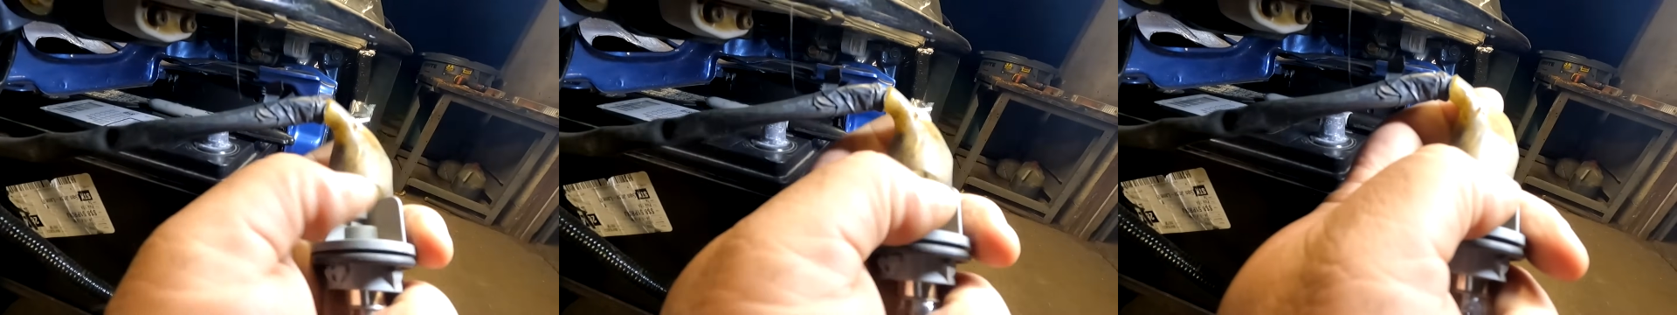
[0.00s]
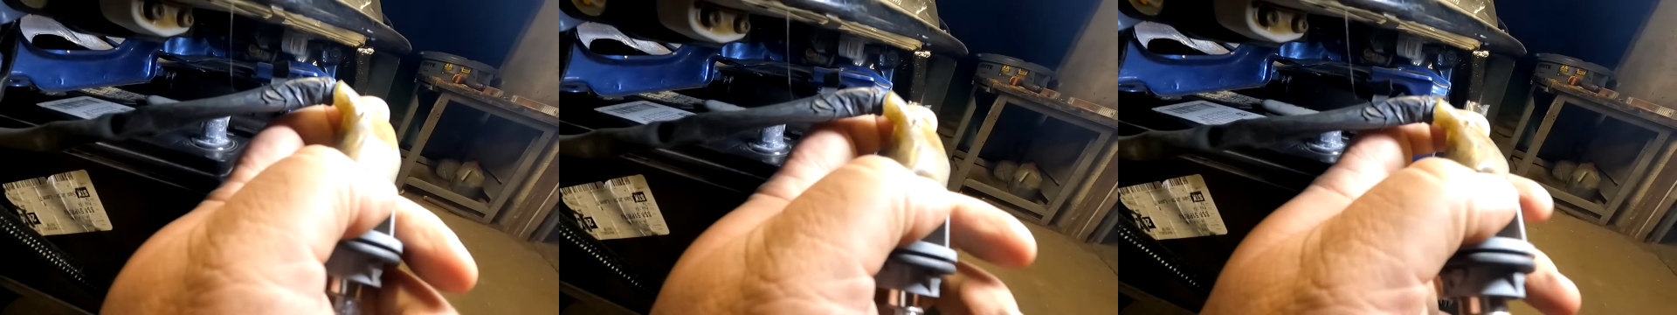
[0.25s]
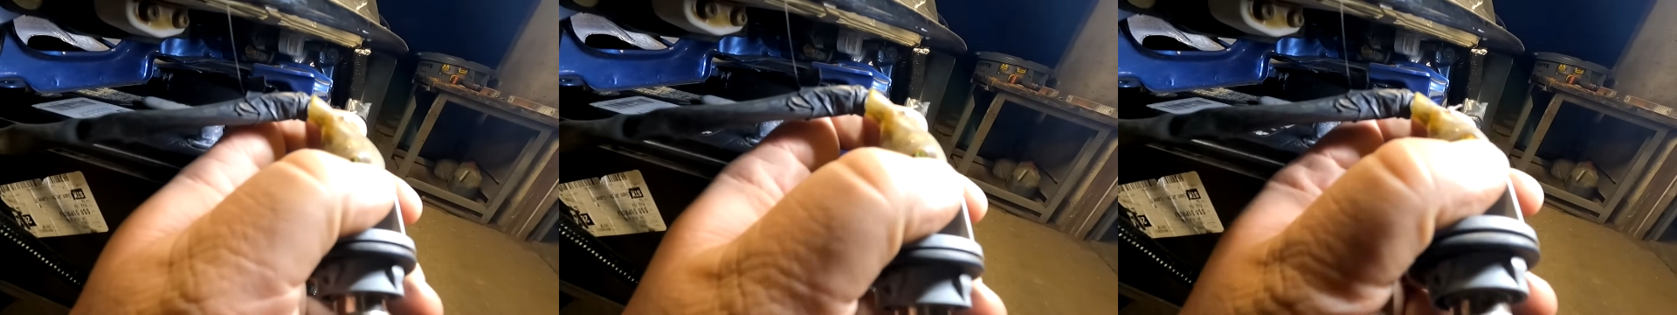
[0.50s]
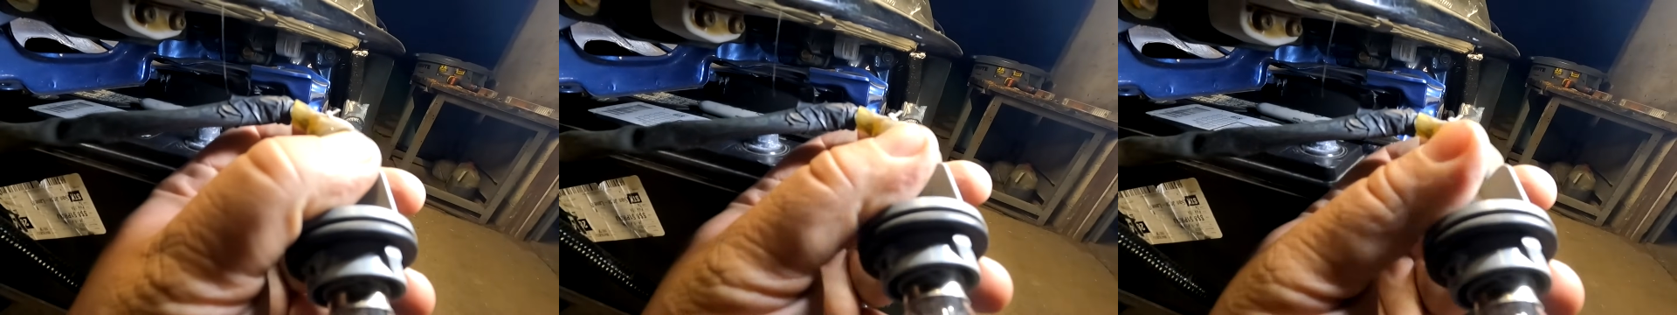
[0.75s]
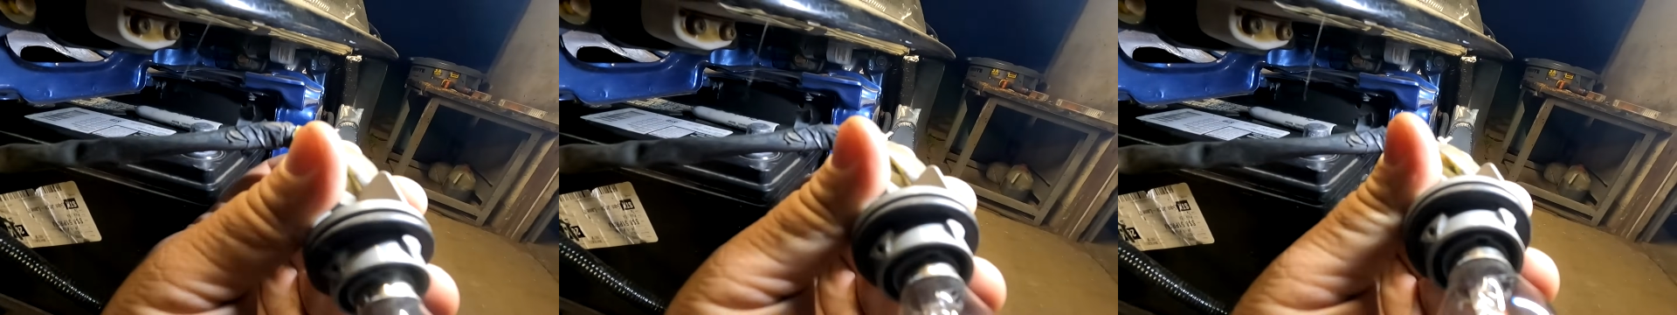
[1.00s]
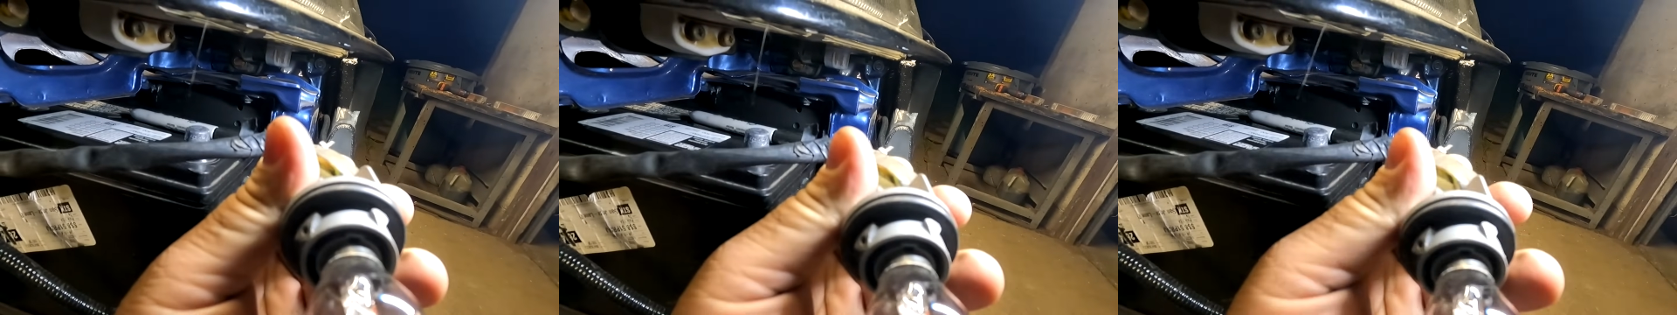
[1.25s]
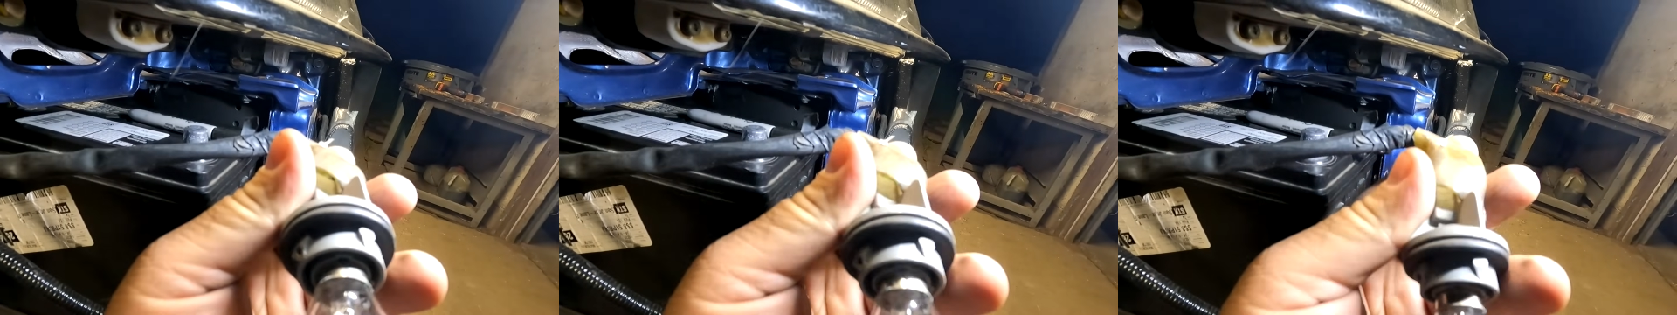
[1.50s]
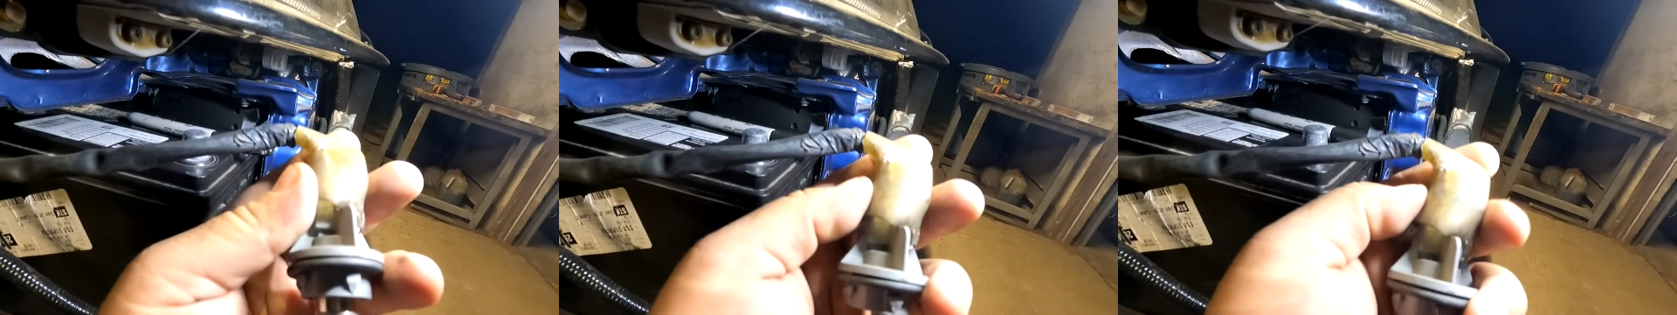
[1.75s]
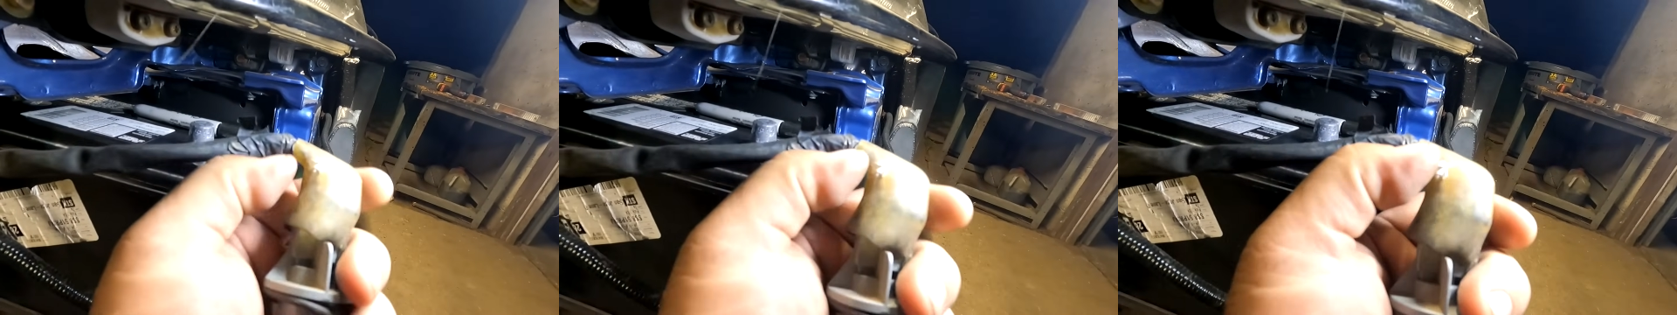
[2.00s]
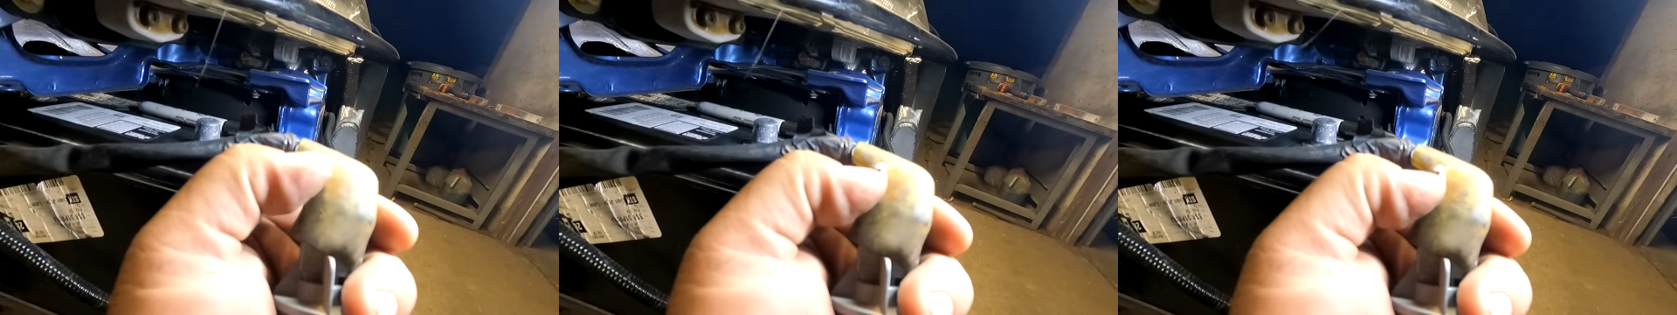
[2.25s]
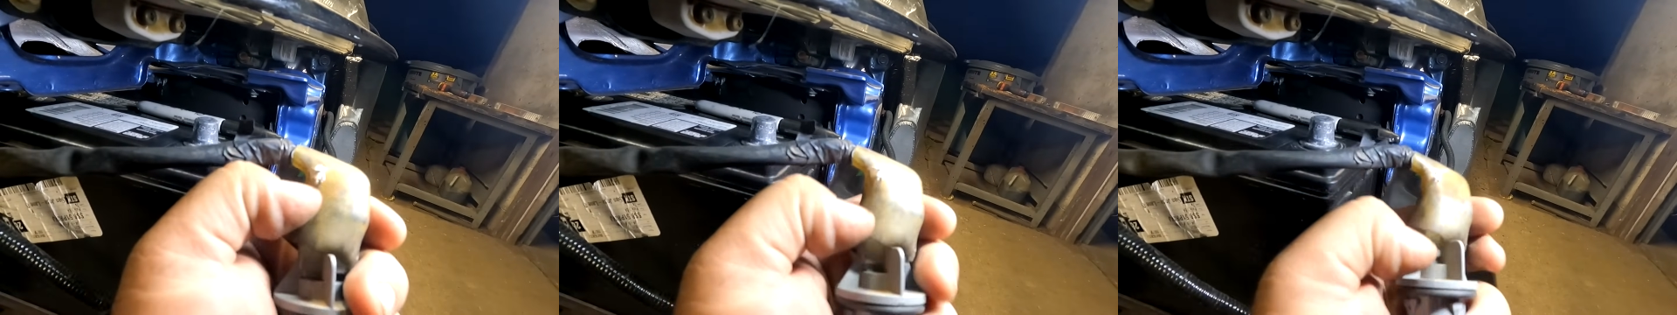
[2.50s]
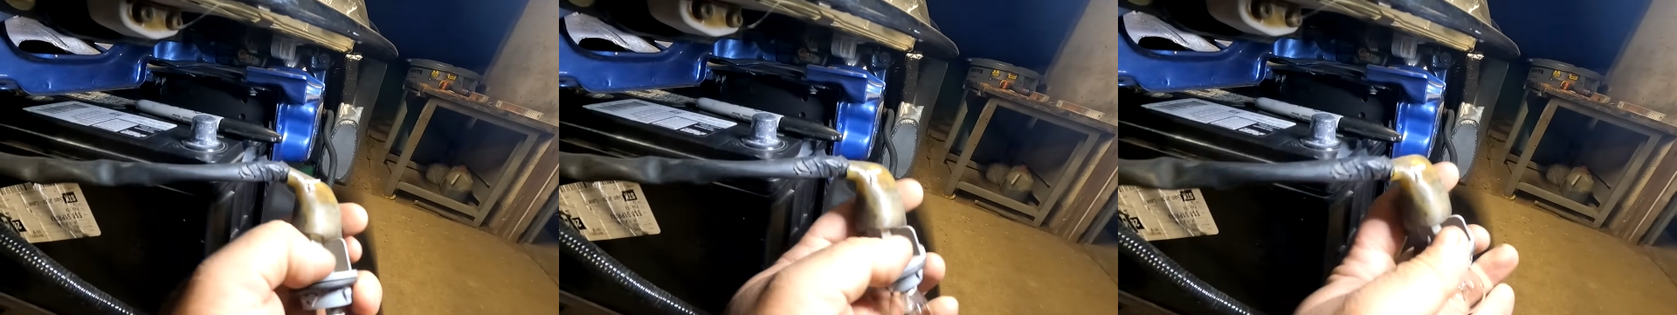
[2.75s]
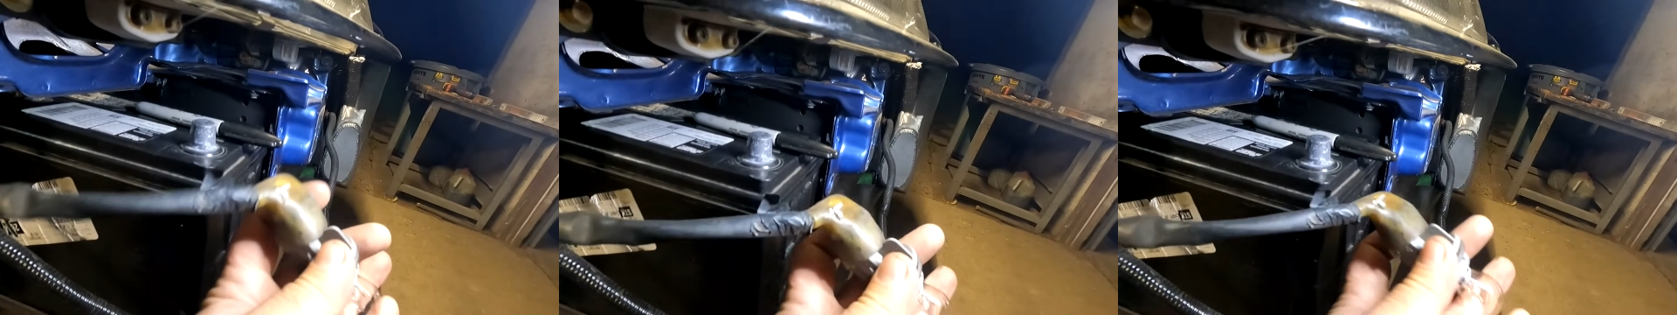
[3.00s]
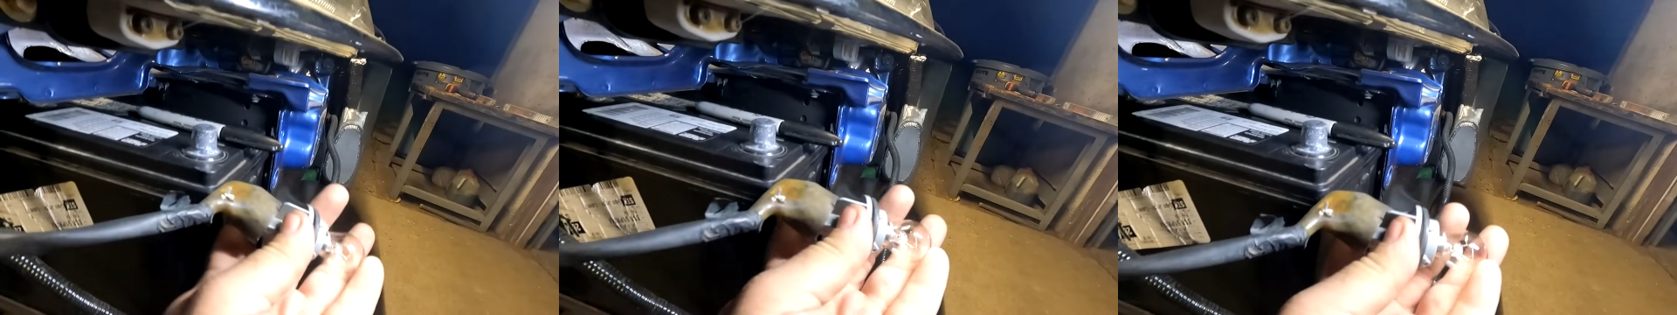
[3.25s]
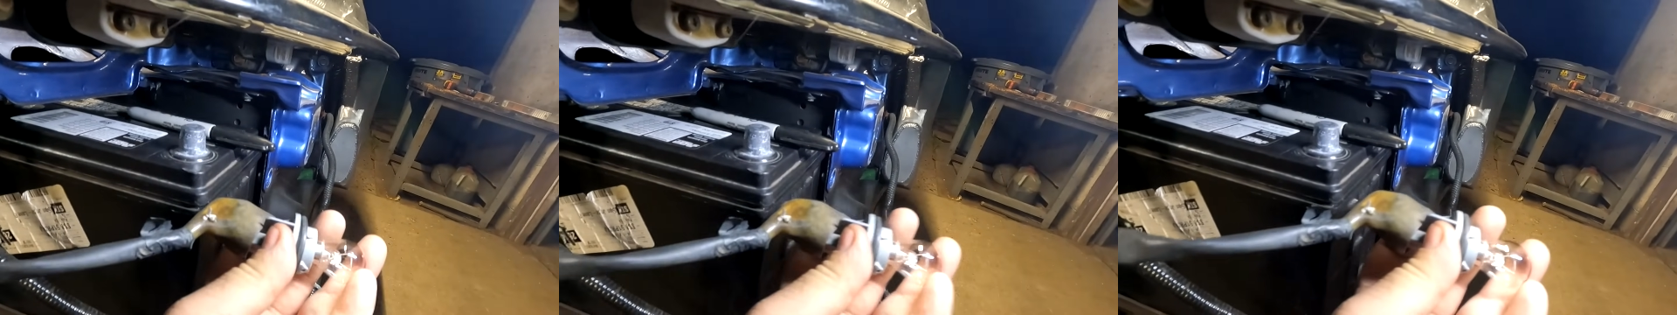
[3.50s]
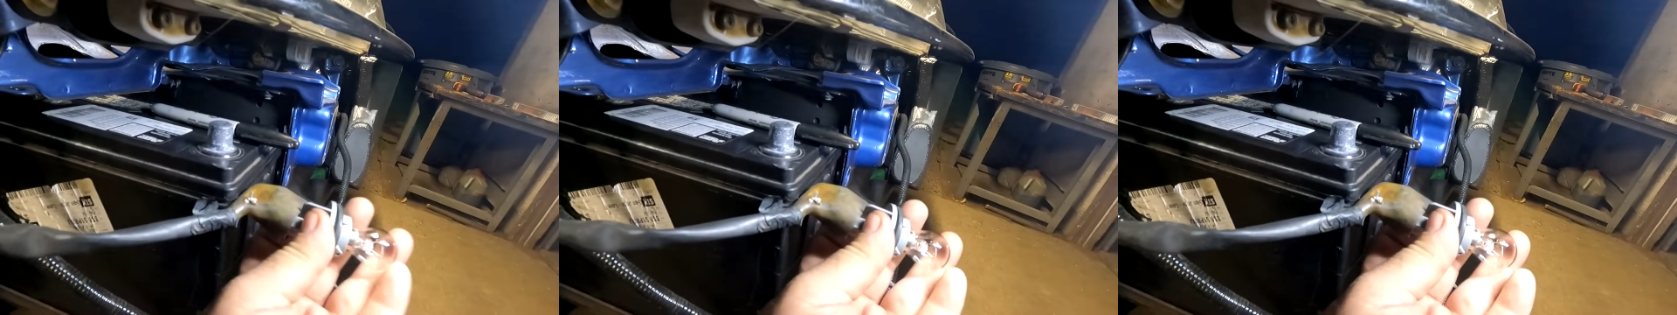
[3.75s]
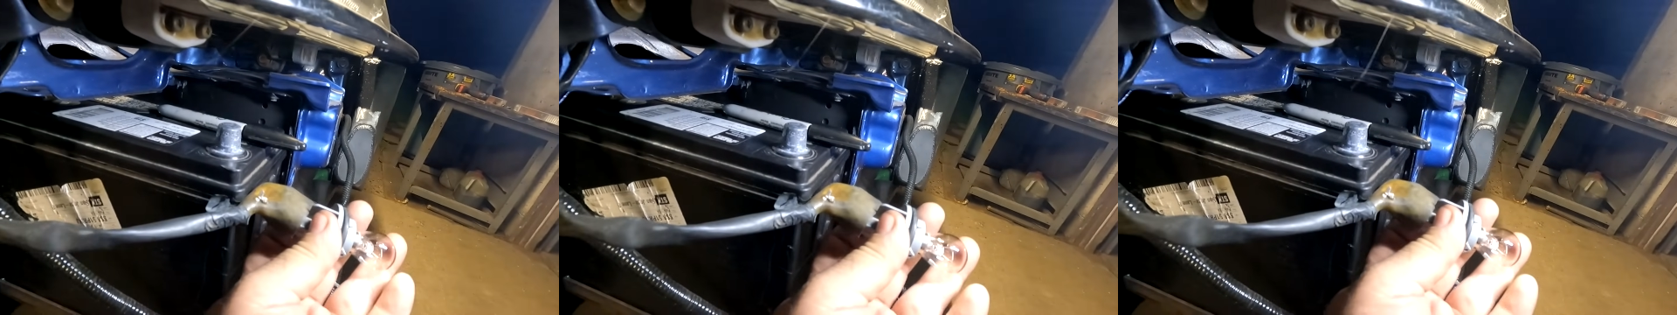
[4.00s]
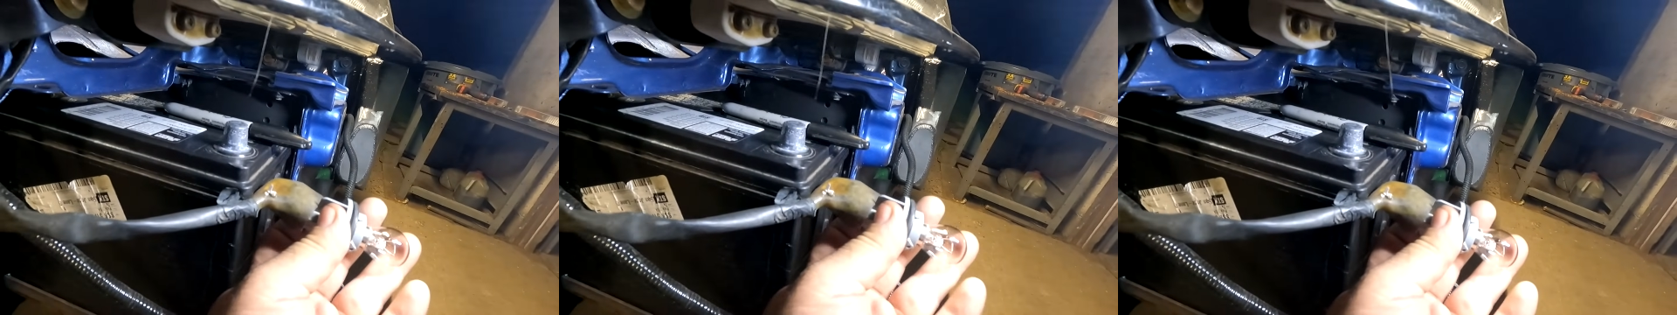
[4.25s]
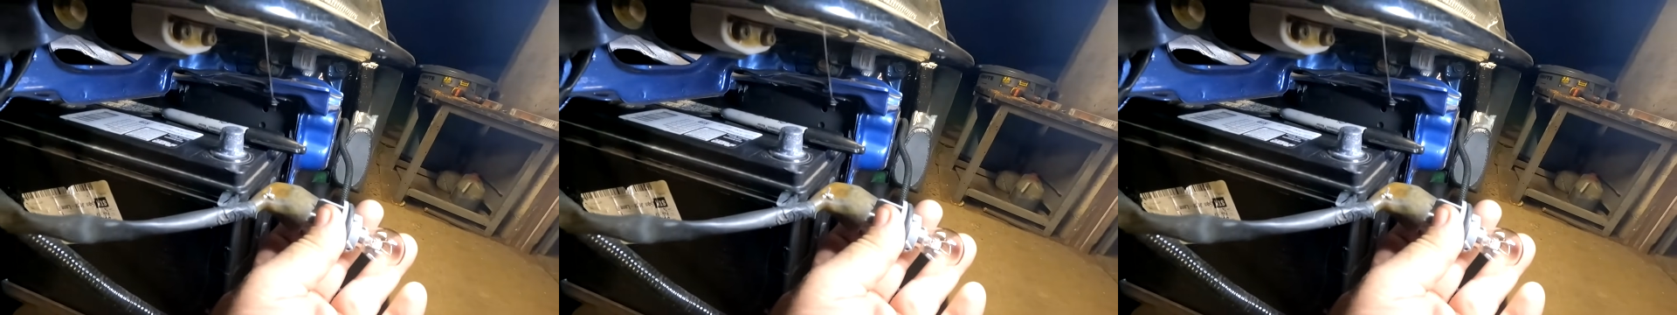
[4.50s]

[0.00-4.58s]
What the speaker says: No face is visible, so there are no lips to read.